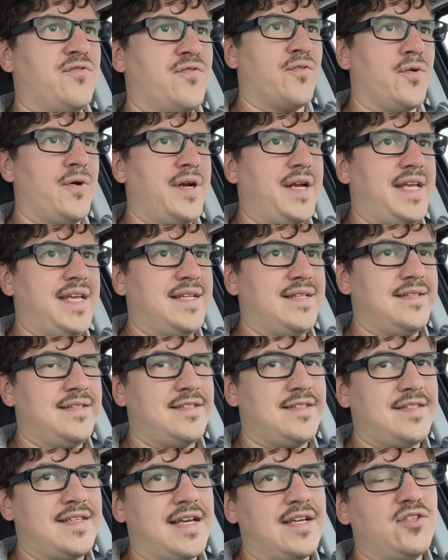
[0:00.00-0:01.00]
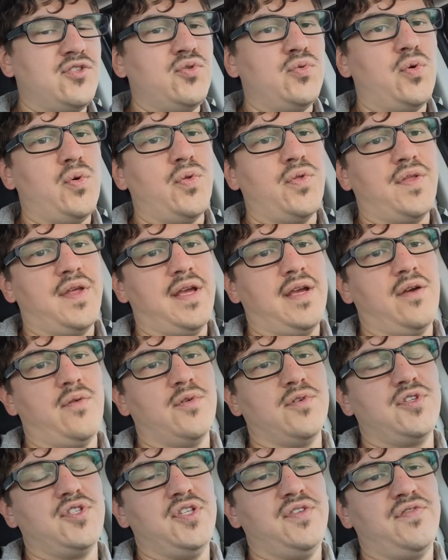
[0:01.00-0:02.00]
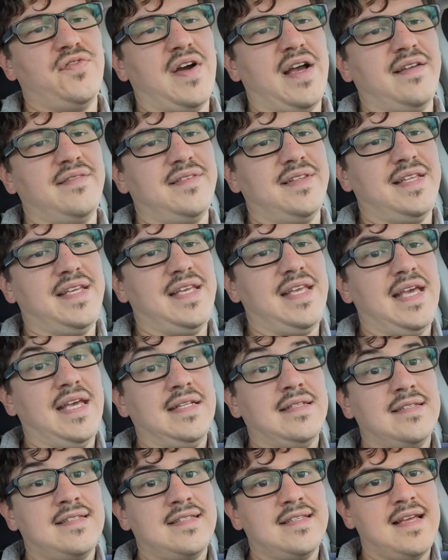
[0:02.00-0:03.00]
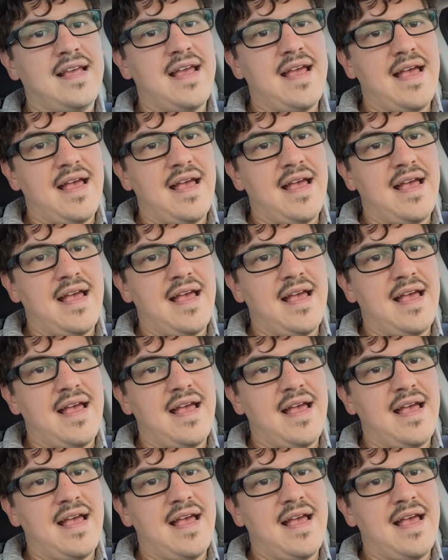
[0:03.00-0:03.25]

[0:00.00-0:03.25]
Freudian sexual thing, where she finally gets